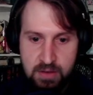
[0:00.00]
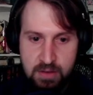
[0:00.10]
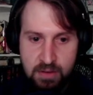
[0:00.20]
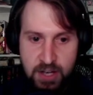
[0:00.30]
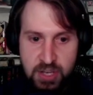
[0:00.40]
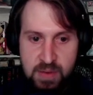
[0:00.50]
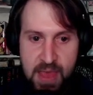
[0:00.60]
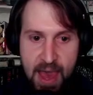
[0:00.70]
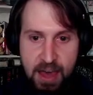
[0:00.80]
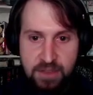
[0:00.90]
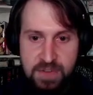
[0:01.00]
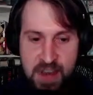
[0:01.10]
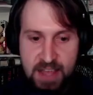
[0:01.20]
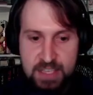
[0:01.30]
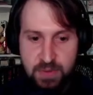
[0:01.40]
We're actually gonna be out of
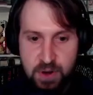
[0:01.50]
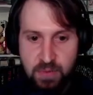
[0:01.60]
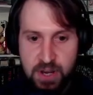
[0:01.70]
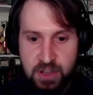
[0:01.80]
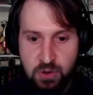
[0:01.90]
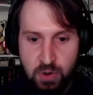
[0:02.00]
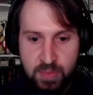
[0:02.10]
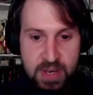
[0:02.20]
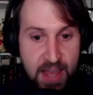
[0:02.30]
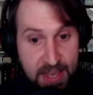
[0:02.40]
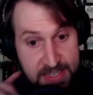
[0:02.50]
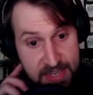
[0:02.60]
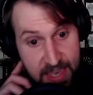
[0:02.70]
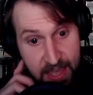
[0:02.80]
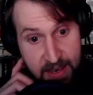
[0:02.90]
net, so I don't want to Gormandize
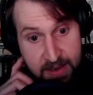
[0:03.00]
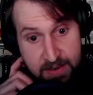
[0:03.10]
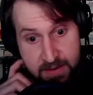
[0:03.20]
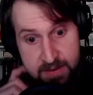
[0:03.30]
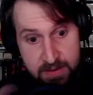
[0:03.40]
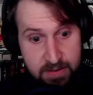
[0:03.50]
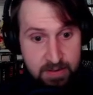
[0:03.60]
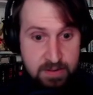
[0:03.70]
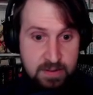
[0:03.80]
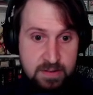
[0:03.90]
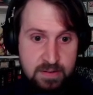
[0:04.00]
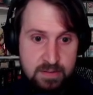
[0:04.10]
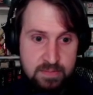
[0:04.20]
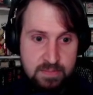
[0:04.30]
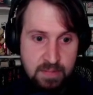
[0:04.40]
again.
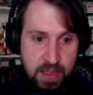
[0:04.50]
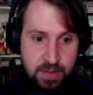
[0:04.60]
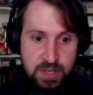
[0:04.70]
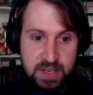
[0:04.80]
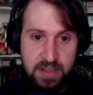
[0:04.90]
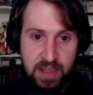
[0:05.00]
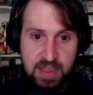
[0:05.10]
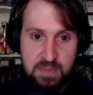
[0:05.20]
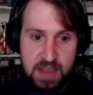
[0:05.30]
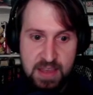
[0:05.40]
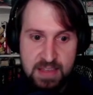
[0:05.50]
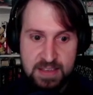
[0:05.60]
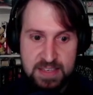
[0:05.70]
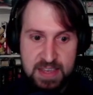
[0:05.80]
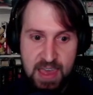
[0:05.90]
I think we're just gonna let them take
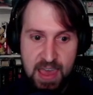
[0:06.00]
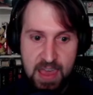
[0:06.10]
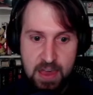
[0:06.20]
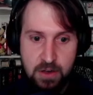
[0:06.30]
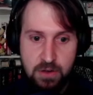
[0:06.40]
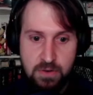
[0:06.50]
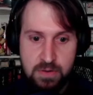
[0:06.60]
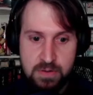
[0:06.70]
this KO.